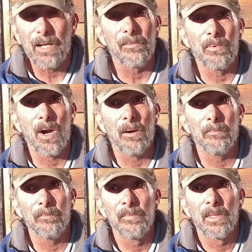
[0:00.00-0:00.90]
I have a
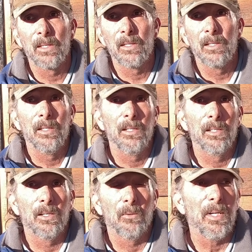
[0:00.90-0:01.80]
problem.
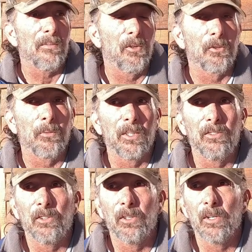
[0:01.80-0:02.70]
You know, we have
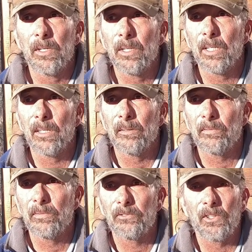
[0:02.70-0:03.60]
earthquakes here
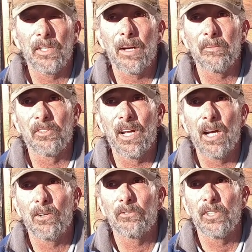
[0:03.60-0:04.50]
if something happens in the
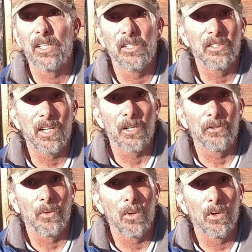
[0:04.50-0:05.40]
house and I need to cut a
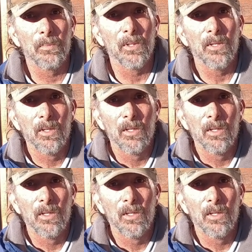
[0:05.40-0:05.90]
door open,